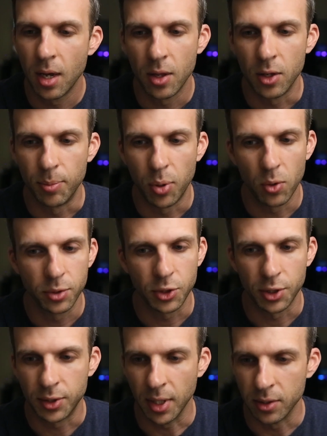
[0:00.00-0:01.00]
their post
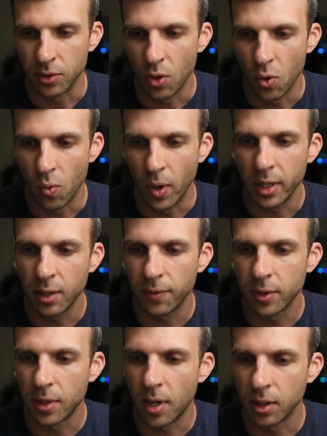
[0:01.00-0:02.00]
just says, wedding
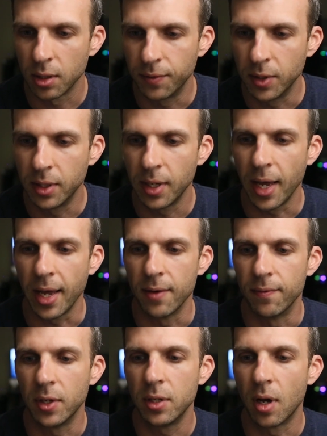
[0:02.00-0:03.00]
photography
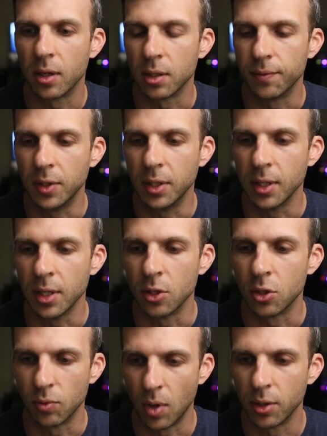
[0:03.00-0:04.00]
and videography in
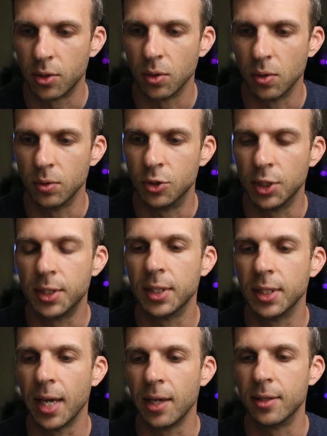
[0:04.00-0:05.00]
Toronto
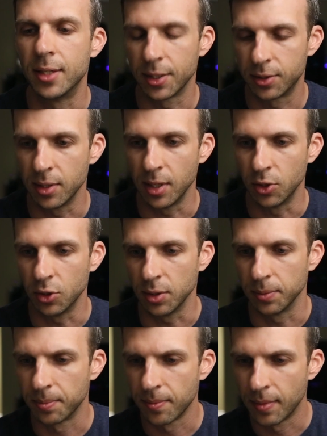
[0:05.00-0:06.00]
GTA
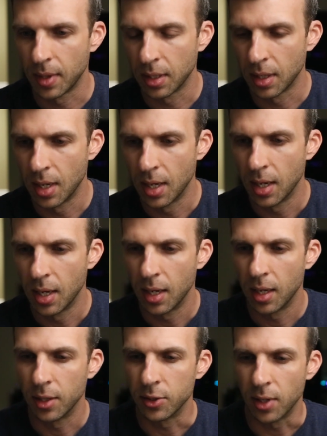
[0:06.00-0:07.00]
destination.
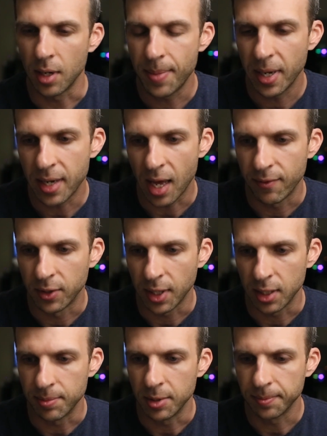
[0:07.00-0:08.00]
It's an unpaid
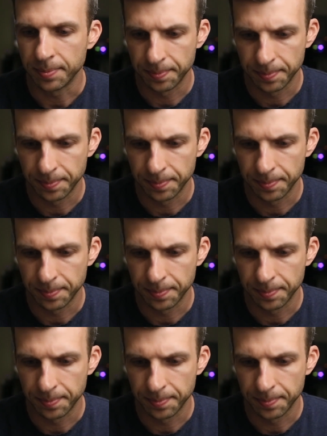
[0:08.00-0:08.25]
advertisement.